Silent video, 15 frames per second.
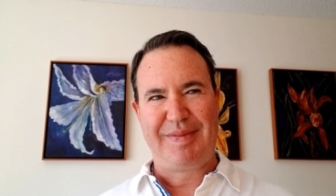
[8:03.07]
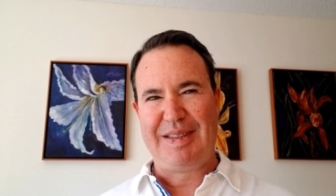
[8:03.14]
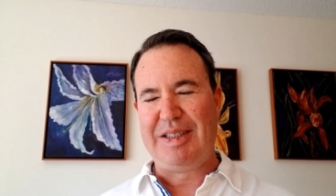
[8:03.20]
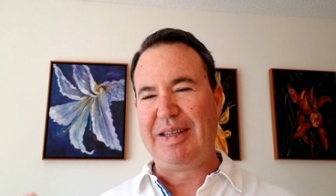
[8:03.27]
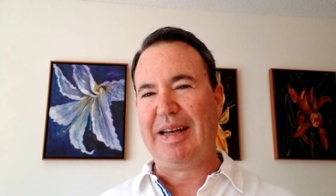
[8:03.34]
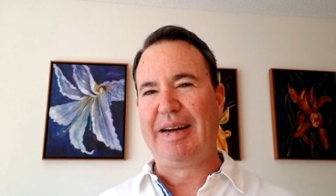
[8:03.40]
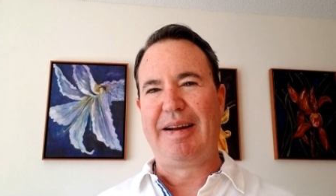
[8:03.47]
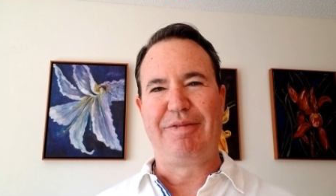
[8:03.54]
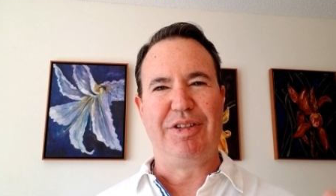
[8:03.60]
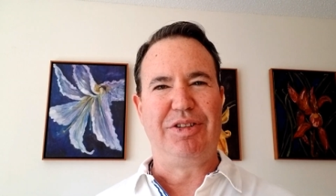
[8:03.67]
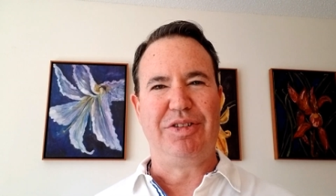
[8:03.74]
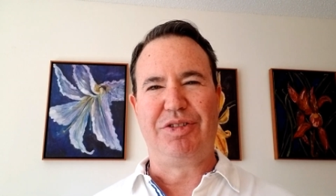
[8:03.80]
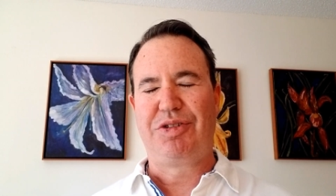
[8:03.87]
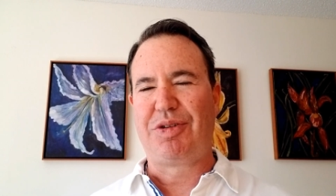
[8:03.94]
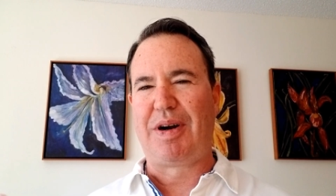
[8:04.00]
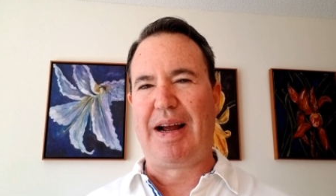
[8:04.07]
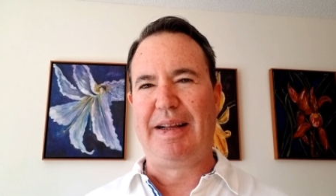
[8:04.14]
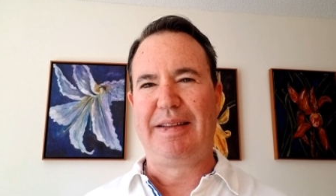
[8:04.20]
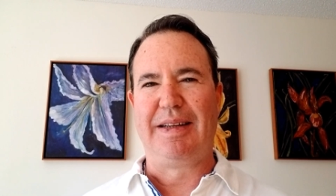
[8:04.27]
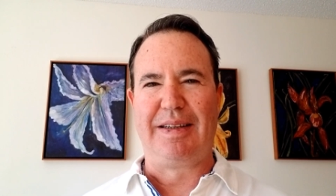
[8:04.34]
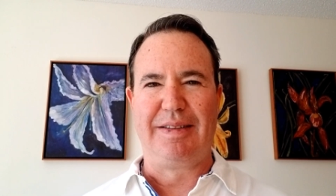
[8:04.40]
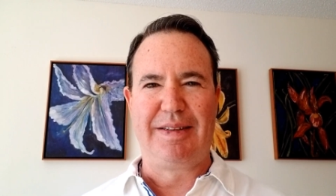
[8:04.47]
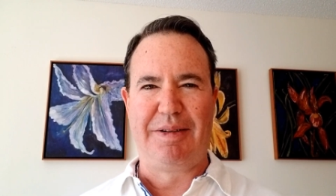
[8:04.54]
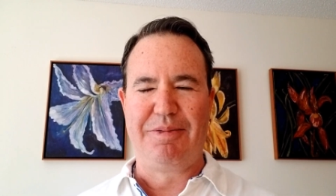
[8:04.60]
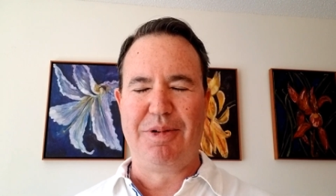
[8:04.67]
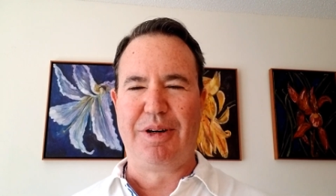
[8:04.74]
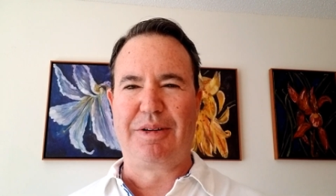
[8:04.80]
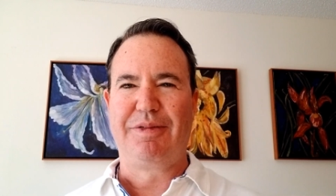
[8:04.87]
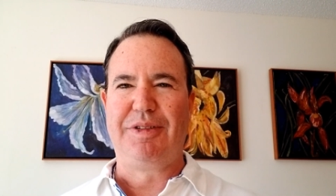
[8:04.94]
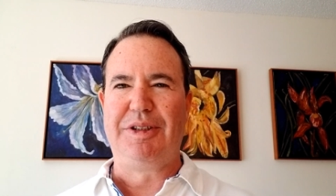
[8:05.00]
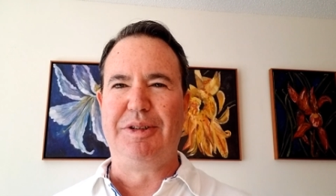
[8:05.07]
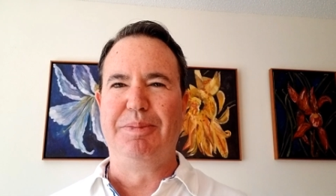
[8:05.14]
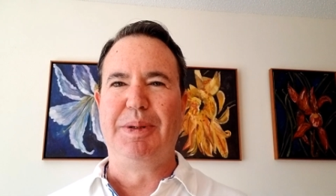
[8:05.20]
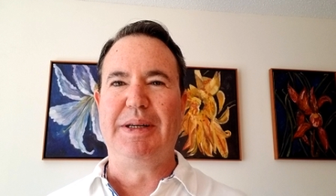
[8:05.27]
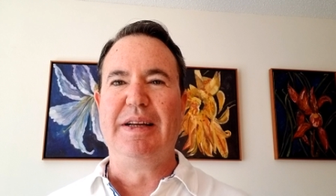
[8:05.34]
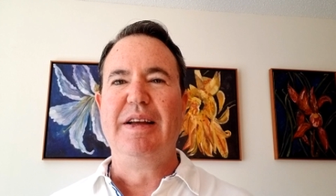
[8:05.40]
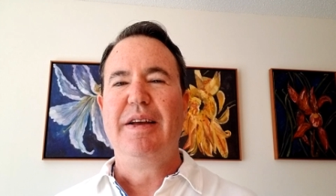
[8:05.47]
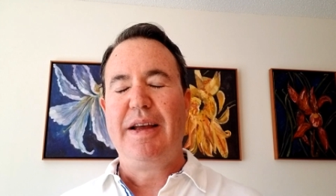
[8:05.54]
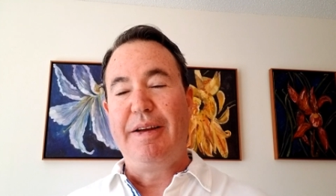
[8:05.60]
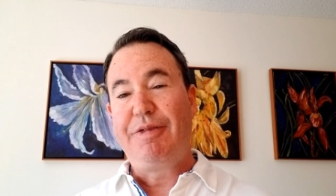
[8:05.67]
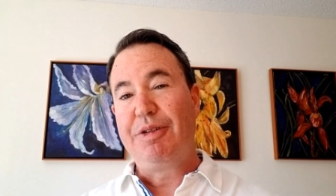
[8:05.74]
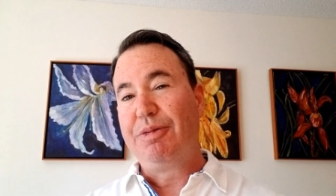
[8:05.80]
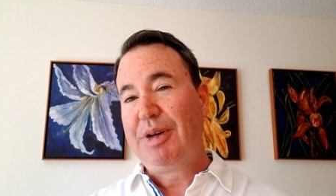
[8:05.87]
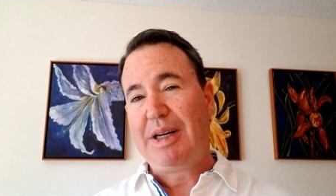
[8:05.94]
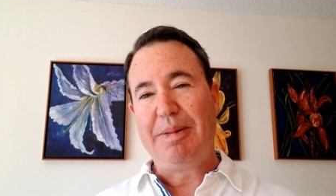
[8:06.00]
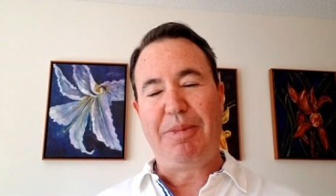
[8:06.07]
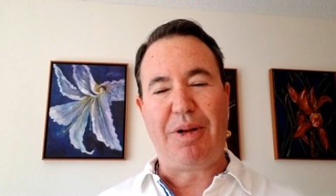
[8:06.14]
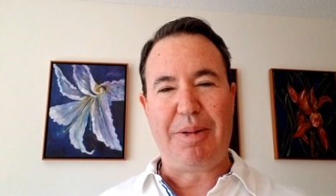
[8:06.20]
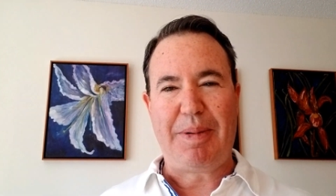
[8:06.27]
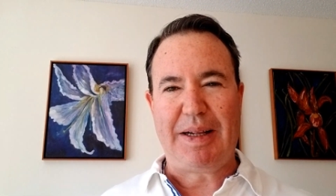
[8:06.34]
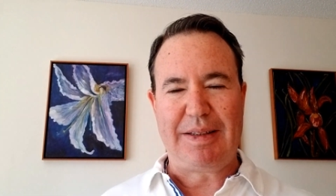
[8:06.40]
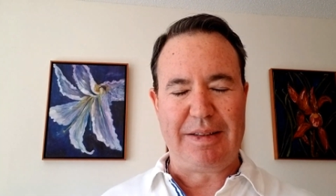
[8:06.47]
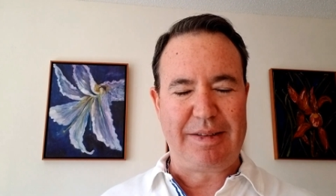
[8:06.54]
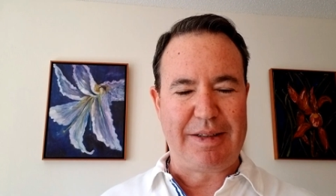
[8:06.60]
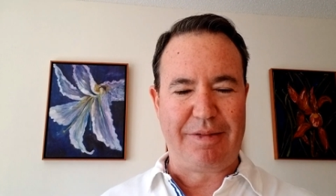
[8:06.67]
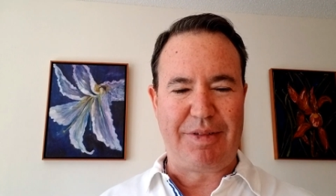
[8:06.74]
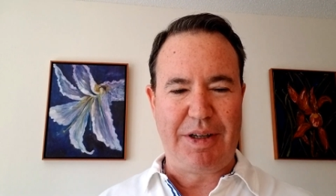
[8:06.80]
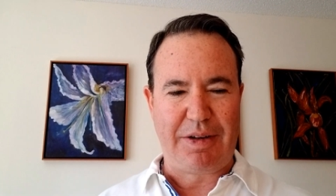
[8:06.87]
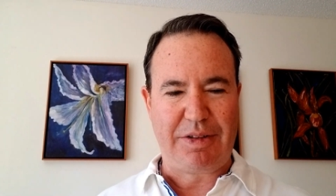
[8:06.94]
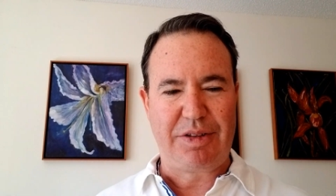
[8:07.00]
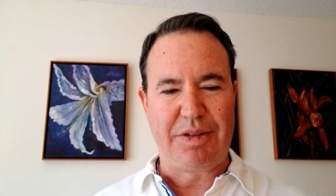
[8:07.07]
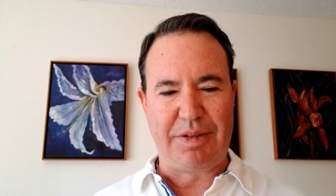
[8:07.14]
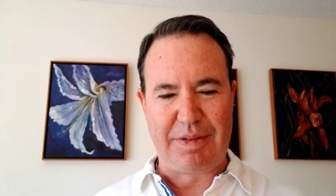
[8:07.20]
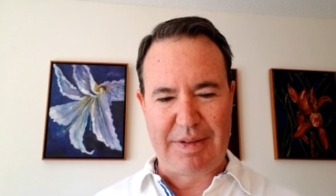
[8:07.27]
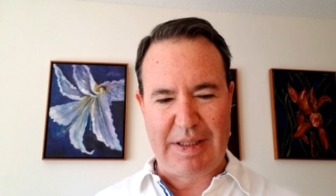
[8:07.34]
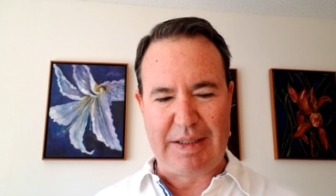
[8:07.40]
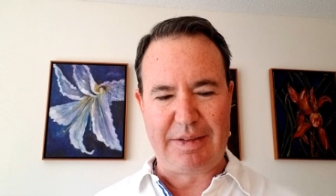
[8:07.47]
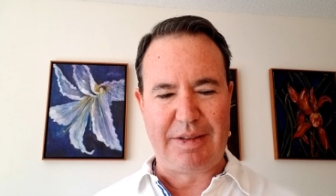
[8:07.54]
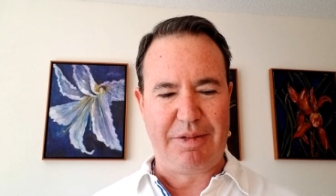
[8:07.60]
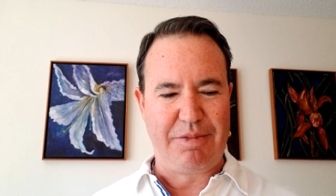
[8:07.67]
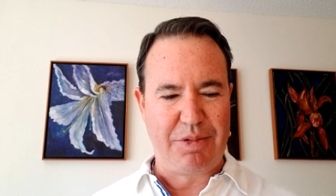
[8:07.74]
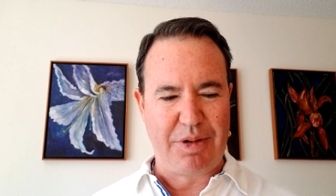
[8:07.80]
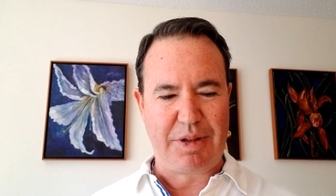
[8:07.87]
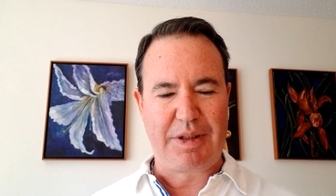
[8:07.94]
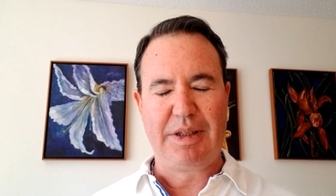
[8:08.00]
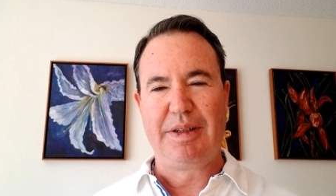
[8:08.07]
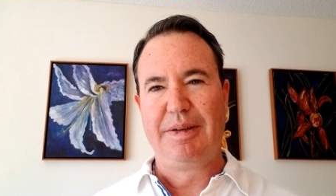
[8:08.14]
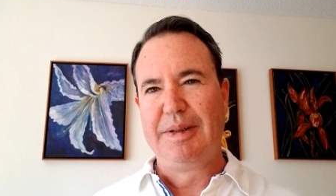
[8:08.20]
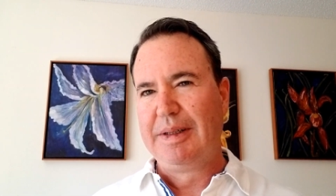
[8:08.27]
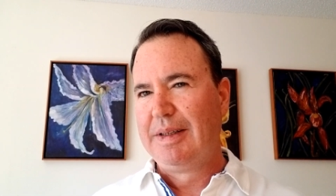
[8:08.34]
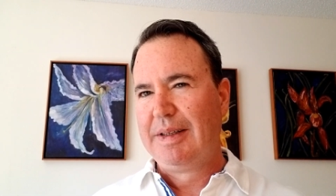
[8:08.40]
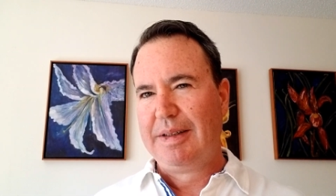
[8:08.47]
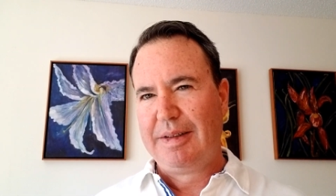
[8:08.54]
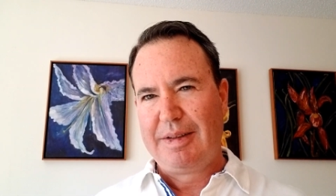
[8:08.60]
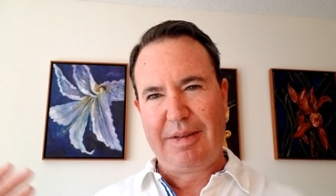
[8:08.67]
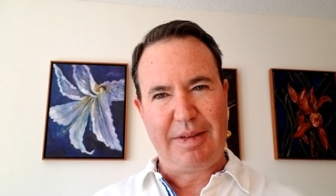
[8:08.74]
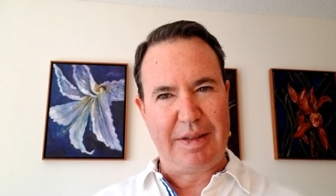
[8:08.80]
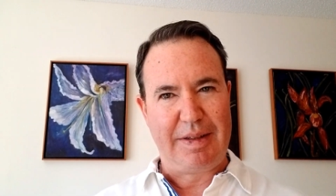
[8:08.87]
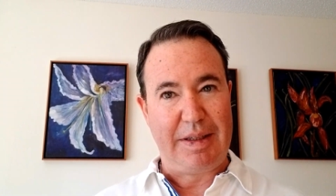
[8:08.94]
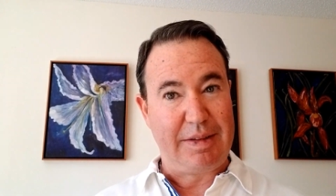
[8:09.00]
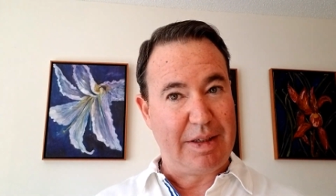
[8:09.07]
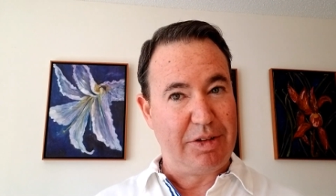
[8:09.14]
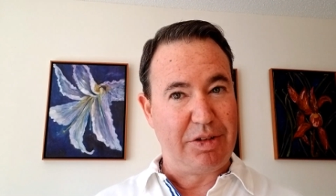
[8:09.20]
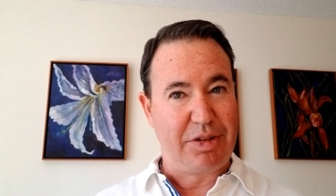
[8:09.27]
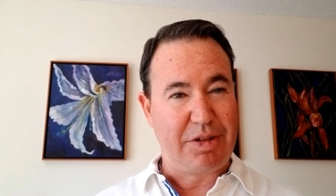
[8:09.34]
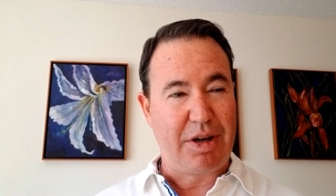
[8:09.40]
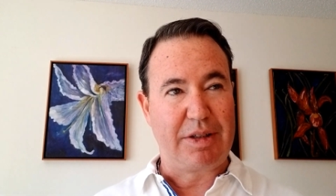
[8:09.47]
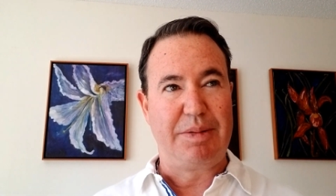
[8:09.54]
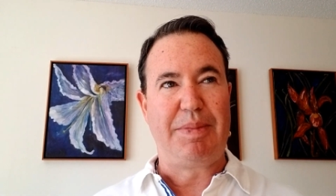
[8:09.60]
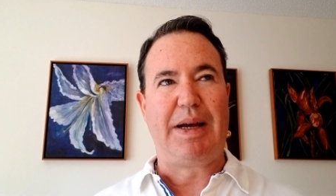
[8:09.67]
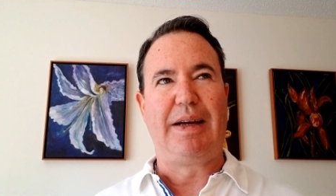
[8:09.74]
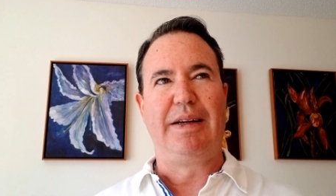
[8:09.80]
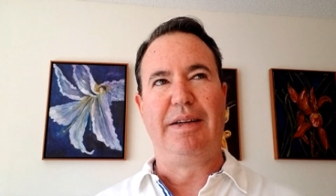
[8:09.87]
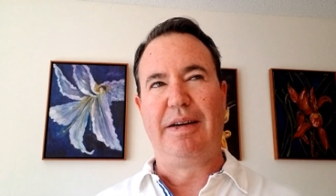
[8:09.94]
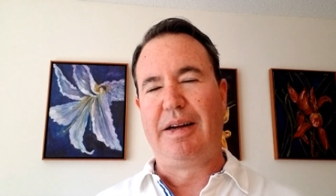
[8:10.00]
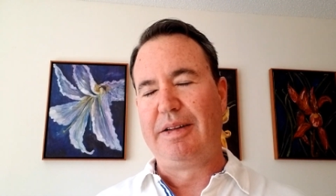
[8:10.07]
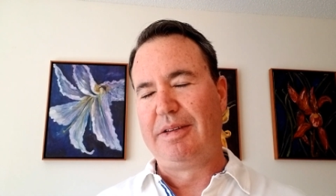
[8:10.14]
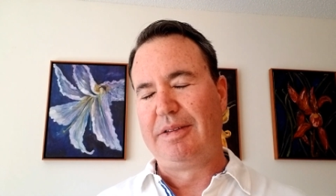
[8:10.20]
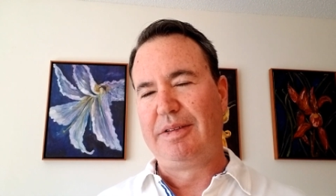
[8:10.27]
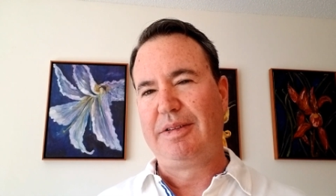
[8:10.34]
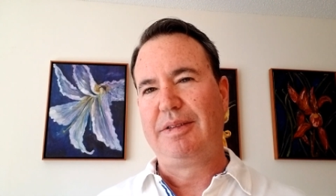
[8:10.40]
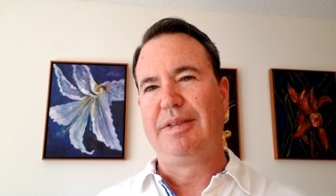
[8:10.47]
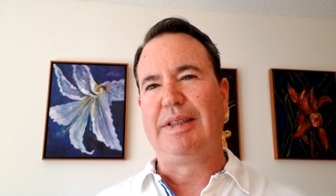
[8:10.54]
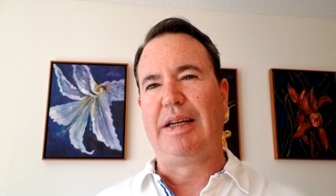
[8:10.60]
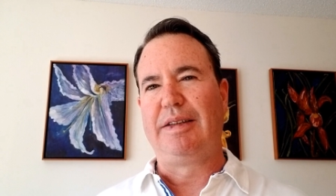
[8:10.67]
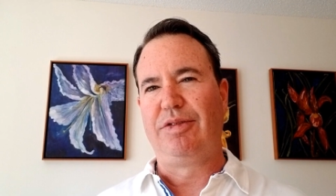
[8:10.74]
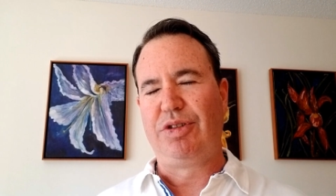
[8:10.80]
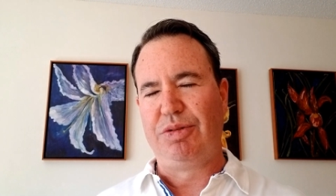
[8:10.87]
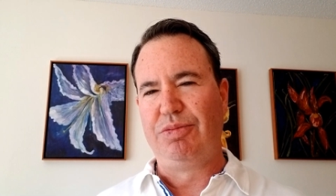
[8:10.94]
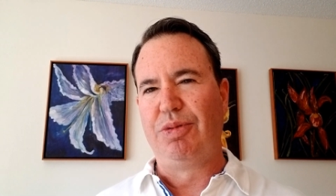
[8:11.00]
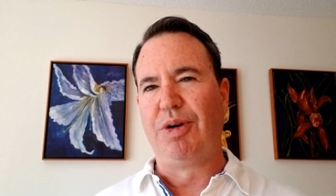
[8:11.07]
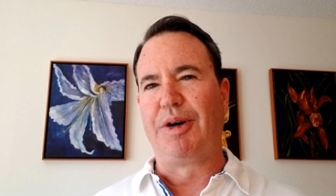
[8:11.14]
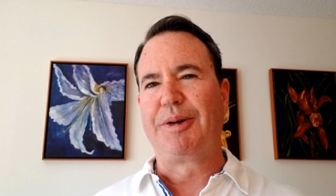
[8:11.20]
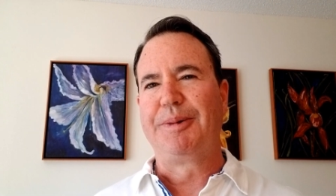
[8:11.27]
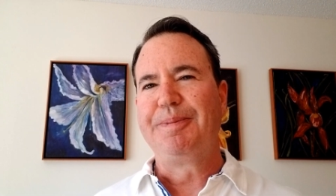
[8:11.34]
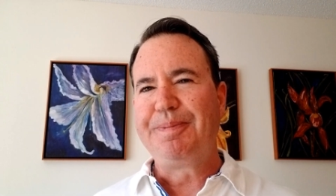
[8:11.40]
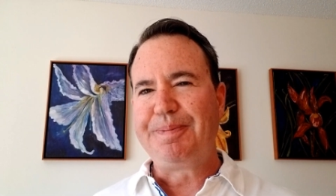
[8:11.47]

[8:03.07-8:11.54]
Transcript: you're going to have to just try things that work for you. But if you read all about this stuff, there are certain things that work, the things I just talked about, and others that do work